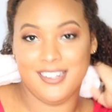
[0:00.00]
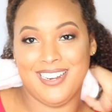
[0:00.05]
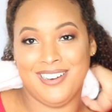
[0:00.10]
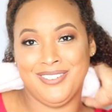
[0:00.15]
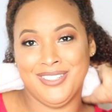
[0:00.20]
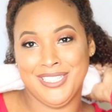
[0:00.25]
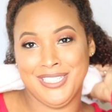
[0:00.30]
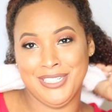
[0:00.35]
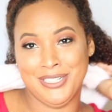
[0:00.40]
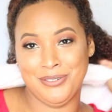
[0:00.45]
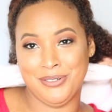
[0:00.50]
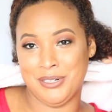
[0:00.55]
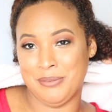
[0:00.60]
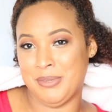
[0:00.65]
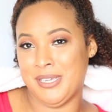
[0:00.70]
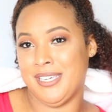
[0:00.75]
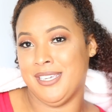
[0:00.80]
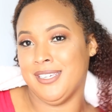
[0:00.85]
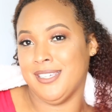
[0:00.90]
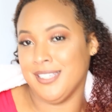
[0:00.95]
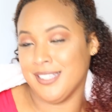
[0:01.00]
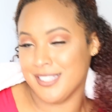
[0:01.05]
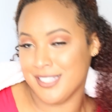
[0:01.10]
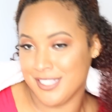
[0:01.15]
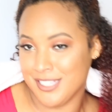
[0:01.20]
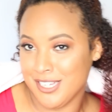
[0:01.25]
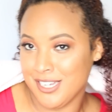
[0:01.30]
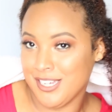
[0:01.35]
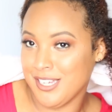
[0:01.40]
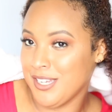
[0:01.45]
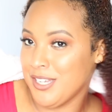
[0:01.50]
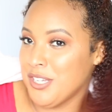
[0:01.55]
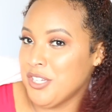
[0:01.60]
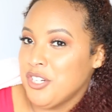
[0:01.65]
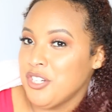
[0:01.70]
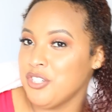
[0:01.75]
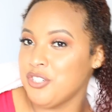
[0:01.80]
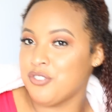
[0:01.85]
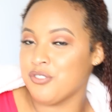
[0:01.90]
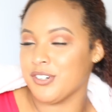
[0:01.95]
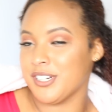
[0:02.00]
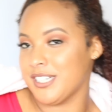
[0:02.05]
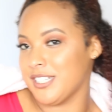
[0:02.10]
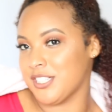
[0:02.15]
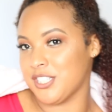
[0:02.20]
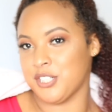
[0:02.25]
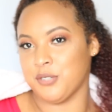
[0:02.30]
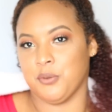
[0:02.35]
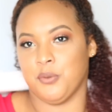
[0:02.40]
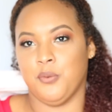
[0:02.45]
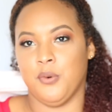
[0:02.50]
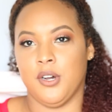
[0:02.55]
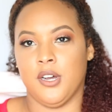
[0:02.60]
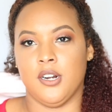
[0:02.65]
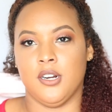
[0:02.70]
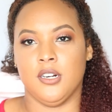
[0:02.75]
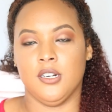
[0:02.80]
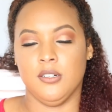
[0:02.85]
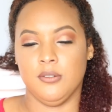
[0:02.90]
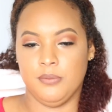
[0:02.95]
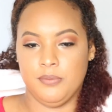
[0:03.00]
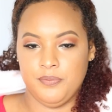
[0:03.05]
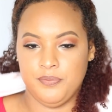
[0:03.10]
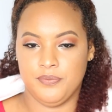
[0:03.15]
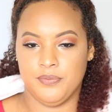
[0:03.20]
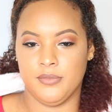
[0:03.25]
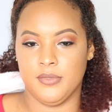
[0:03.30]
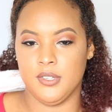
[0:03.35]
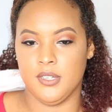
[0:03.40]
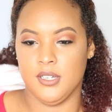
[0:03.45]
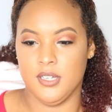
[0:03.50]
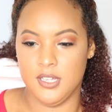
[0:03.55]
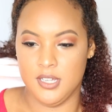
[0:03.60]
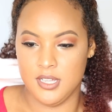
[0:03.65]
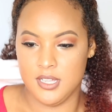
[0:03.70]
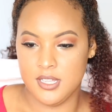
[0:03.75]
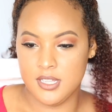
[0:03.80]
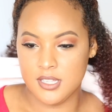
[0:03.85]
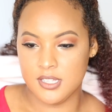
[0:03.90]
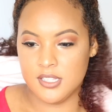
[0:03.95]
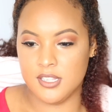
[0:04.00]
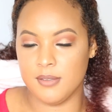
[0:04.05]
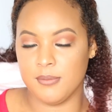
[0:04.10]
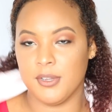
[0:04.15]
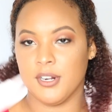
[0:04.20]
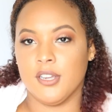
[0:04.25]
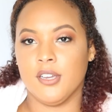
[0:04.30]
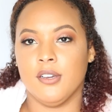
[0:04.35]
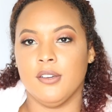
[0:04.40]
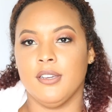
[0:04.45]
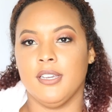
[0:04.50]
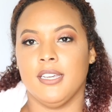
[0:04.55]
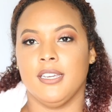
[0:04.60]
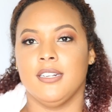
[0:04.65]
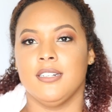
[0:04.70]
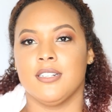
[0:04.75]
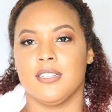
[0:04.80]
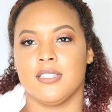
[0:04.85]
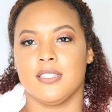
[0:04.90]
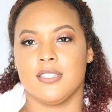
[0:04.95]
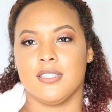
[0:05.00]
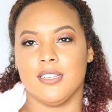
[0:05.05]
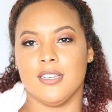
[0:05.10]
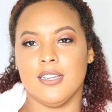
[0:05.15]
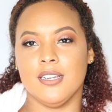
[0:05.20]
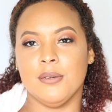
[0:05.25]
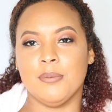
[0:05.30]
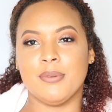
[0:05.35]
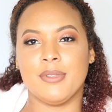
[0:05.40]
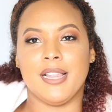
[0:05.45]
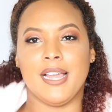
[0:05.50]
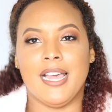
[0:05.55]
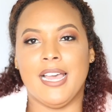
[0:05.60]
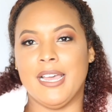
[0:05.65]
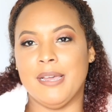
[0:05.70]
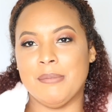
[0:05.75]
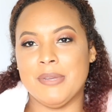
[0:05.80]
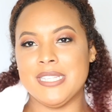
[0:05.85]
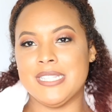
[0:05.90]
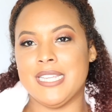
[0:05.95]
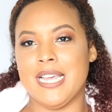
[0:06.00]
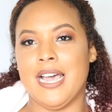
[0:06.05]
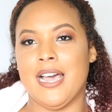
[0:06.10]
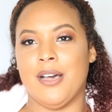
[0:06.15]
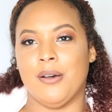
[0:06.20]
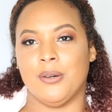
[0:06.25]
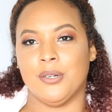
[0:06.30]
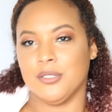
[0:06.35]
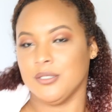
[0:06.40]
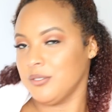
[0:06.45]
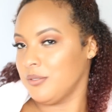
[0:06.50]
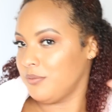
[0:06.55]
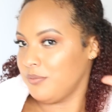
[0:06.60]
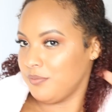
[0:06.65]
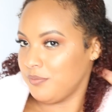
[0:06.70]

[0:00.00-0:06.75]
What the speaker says: and I really don't want to be drenched with water. So I'm going to go ahead and just apply my towel.